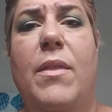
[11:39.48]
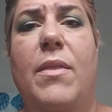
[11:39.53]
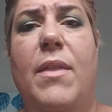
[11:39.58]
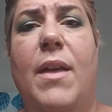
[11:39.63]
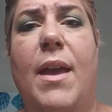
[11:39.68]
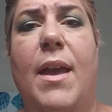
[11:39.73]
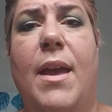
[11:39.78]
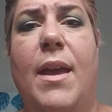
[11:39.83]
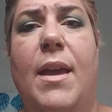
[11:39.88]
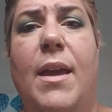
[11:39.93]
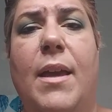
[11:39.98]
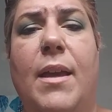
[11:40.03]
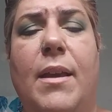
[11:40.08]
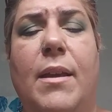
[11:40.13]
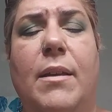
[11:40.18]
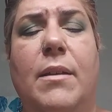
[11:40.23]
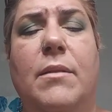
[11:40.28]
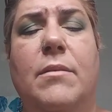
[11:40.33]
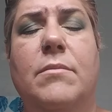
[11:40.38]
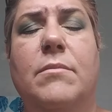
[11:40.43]

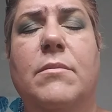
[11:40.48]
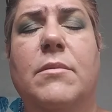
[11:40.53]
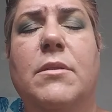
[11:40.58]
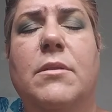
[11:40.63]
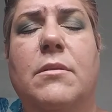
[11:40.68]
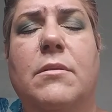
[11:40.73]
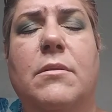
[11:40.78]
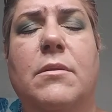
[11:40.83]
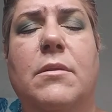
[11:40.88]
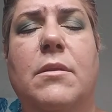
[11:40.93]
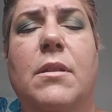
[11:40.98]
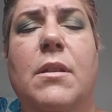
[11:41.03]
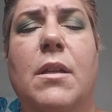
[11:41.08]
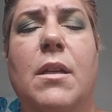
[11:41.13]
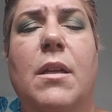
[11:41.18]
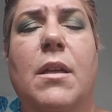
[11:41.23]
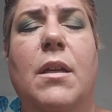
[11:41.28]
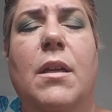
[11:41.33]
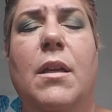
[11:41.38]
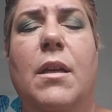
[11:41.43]
a,
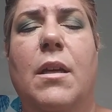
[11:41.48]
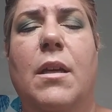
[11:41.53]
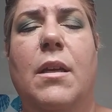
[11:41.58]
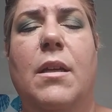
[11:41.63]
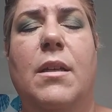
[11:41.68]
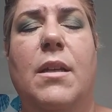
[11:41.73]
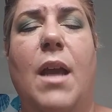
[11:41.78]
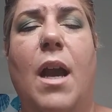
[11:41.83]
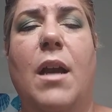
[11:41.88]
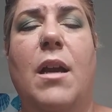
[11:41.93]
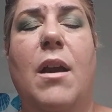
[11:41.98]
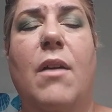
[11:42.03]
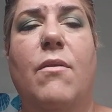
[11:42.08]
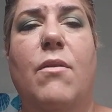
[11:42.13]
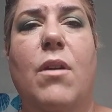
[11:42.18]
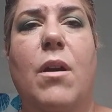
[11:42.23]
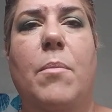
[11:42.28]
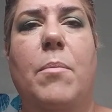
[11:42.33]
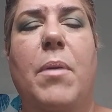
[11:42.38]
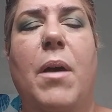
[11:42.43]
not
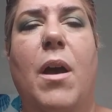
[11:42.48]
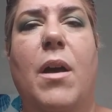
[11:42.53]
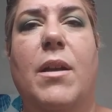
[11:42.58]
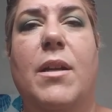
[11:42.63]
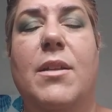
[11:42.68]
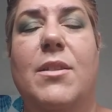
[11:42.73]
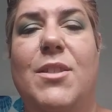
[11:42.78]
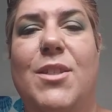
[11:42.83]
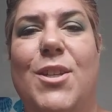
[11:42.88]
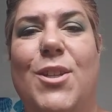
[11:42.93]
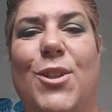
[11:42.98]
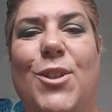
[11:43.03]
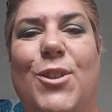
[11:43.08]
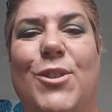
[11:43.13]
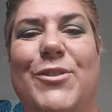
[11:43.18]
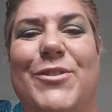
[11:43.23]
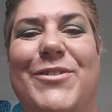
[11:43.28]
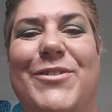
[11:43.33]
cover up, concealer.